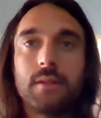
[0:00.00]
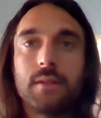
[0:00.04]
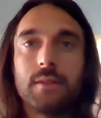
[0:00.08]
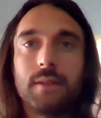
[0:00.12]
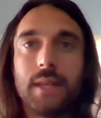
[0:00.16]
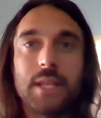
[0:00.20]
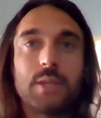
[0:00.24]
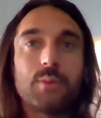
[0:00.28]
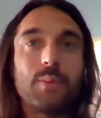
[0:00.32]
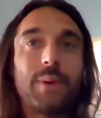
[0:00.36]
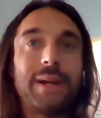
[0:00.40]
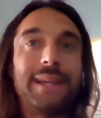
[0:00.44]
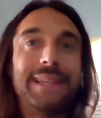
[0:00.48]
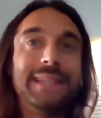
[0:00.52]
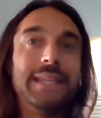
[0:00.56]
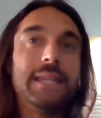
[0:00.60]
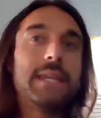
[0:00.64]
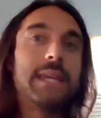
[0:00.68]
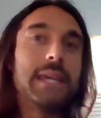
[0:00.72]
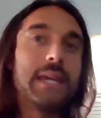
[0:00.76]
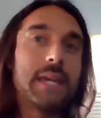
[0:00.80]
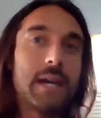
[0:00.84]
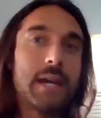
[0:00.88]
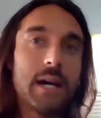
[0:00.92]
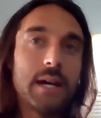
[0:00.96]
That's why
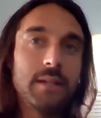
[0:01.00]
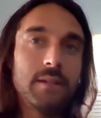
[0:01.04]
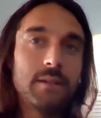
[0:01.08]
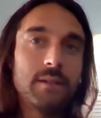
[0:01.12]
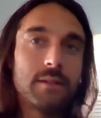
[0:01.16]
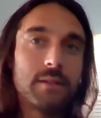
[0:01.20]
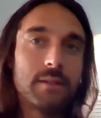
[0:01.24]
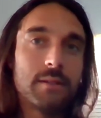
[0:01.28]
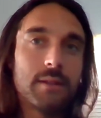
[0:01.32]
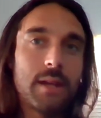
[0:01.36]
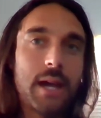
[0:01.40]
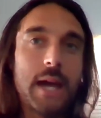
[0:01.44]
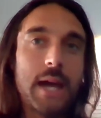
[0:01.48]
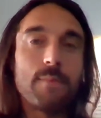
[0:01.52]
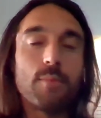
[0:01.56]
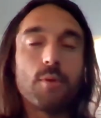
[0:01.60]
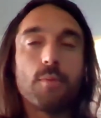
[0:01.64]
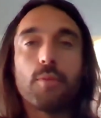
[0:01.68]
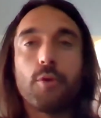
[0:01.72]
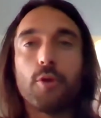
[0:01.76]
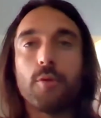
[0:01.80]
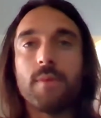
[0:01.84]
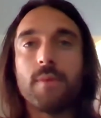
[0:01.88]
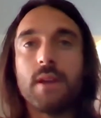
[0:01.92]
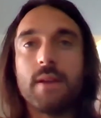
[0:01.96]
leaky gut,
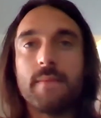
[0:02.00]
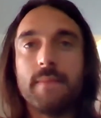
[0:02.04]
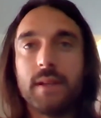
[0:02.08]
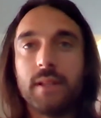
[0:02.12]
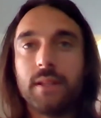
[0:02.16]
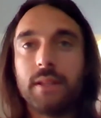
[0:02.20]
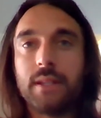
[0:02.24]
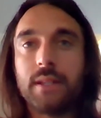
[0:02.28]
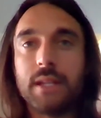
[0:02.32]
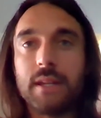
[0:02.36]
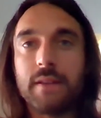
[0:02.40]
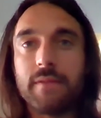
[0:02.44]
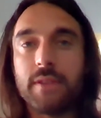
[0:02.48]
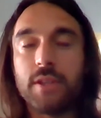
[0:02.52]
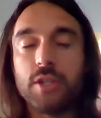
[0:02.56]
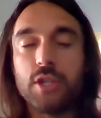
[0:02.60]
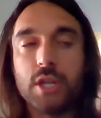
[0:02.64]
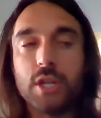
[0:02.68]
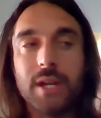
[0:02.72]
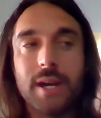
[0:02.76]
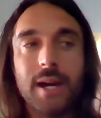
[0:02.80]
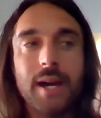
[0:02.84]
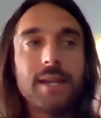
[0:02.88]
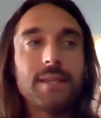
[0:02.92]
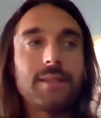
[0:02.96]
hyperpermeability of the
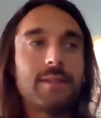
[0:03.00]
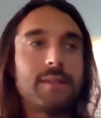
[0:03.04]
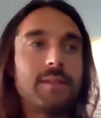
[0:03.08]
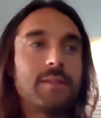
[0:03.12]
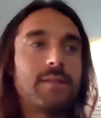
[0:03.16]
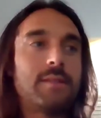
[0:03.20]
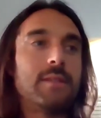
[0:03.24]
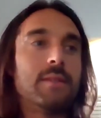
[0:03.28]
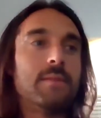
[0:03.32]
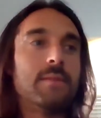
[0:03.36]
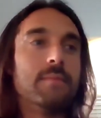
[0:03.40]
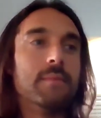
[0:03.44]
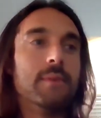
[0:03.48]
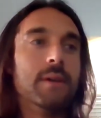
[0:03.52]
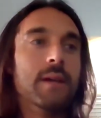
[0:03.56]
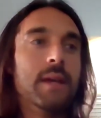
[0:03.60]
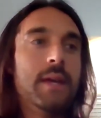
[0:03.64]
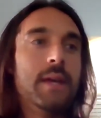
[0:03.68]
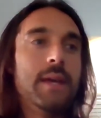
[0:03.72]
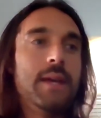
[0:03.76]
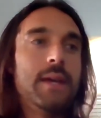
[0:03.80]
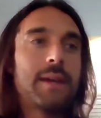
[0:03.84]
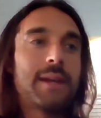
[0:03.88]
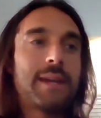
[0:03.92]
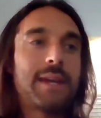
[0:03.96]
G I system
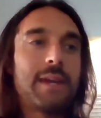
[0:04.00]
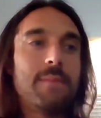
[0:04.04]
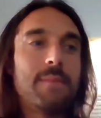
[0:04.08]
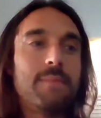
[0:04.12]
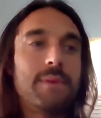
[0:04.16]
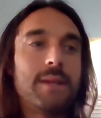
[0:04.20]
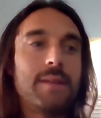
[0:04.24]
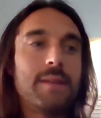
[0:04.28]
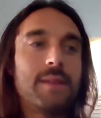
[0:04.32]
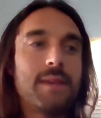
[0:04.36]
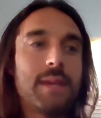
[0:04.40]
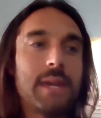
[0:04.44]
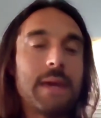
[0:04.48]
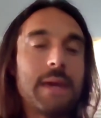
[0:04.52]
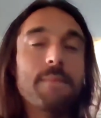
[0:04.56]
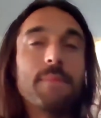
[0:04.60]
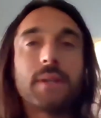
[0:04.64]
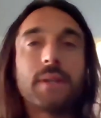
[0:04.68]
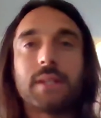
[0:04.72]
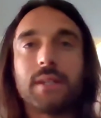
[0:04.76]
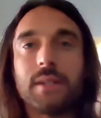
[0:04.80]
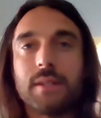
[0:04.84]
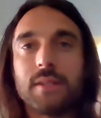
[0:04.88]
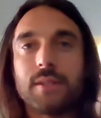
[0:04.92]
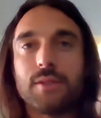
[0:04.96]
can be the
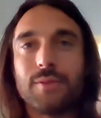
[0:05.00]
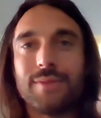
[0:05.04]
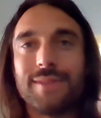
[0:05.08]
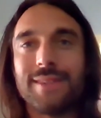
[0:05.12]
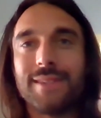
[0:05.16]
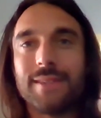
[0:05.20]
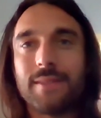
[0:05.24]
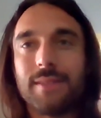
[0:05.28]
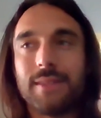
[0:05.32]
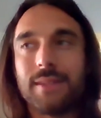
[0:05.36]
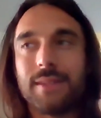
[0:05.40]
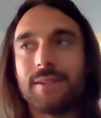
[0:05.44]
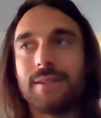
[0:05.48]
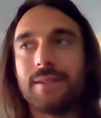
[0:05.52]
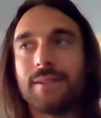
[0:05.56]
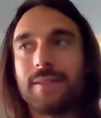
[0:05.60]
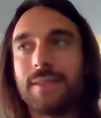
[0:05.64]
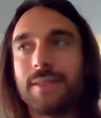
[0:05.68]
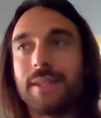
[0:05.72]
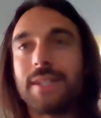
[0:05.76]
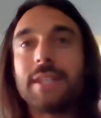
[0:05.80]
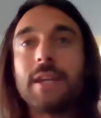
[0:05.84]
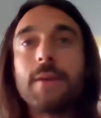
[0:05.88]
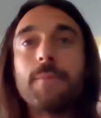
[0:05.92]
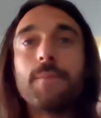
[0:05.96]
impetus or the, the,
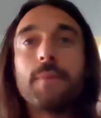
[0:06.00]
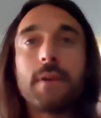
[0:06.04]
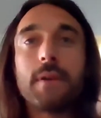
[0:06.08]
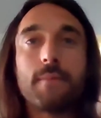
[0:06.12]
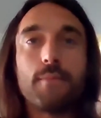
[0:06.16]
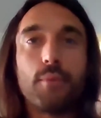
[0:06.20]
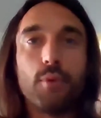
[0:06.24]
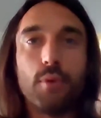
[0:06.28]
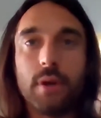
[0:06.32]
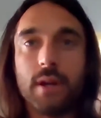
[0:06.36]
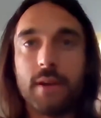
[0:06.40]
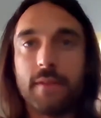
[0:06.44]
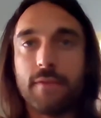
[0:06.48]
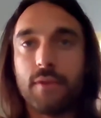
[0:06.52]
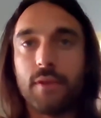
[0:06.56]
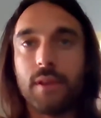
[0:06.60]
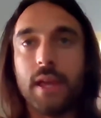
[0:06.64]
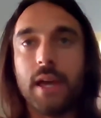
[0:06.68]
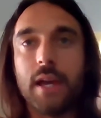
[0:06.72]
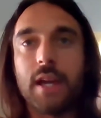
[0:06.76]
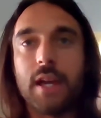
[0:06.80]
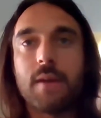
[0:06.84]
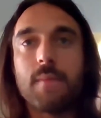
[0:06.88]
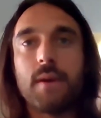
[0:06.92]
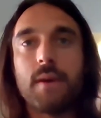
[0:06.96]
the tipping point, for
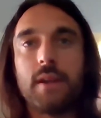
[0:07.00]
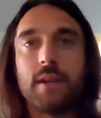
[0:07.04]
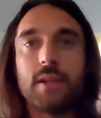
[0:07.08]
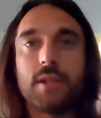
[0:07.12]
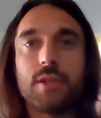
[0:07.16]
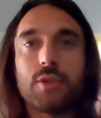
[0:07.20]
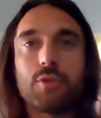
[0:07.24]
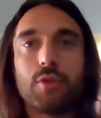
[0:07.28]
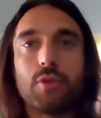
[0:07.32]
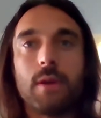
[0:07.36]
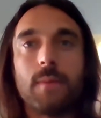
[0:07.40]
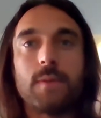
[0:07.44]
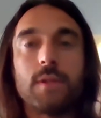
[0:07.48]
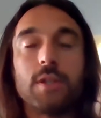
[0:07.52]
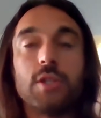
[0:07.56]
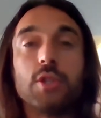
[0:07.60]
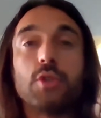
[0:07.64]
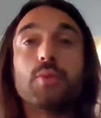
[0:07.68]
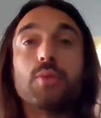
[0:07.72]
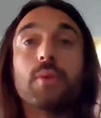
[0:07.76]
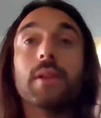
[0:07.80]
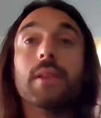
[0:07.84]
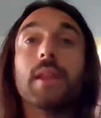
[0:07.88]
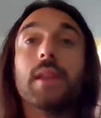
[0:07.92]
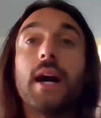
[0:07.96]
lack of better description,
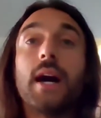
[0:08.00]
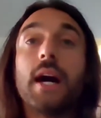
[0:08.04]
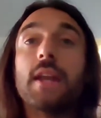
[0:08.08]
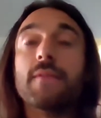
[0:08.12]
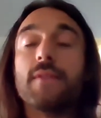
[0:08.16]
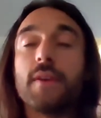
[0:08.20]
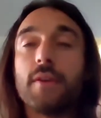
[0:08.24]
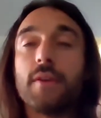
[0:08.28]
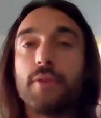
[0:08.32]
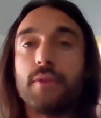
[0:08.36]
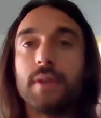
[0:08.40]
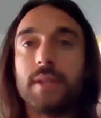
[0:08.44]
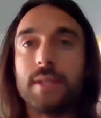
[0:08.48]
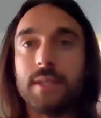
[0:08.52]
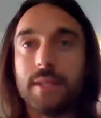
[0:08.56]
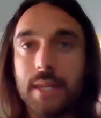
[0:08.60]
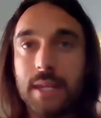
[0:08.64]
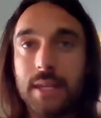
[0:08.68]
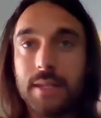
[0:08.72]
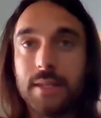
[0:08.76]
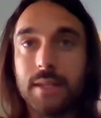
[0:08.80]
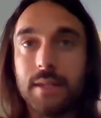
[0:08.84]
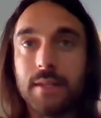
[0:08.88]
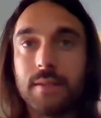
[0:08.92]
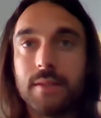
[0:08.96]
to a lot of other
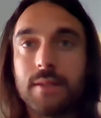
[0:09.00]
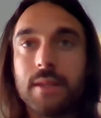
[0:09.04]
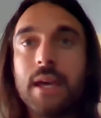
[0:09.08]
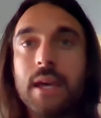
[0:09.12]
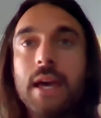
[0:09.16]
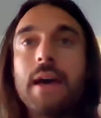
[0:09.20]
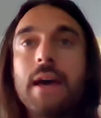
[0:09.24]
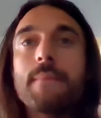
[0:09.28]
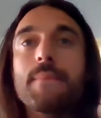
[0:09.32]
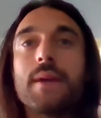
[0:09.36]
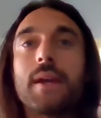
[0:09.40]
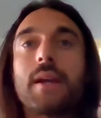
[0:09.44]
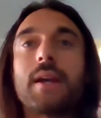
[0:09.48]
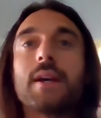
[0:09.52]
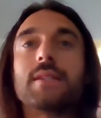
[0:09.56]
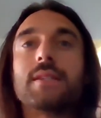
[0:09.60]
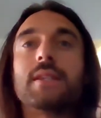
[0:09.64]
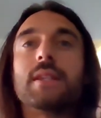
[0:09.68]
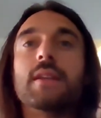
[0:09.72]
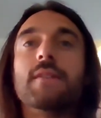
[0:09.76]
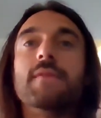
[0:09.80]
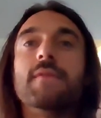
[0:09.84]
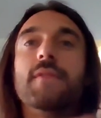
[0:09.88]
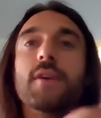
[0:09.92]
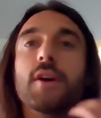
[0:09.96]
diseases because
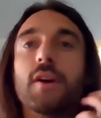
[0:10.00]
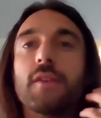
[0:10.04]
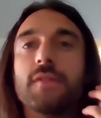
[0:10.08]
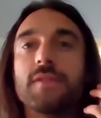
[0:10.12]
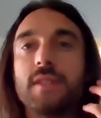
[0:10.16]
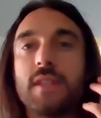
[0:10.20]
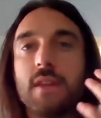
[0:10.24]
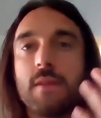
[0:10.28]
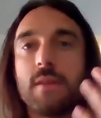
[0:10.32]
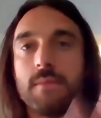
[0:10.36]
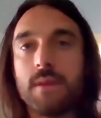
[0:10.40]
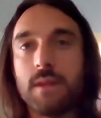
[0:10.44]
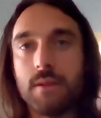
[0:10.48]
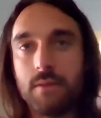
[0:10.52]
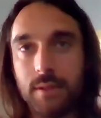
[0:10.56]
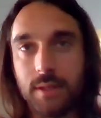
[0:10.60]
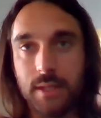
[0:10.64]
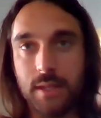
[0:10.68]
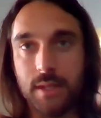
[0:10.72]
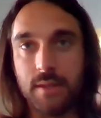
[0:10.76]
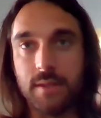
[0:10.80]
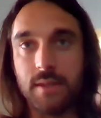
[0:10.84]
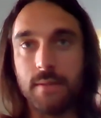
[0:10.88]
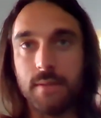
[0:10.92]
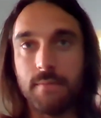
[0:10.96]
it involves the immune
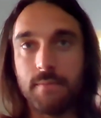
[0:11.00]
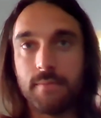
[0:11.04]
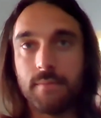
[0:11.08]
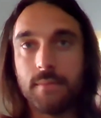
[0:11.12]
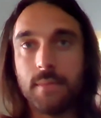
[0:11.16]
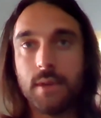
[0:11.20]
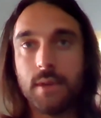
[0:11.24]
system.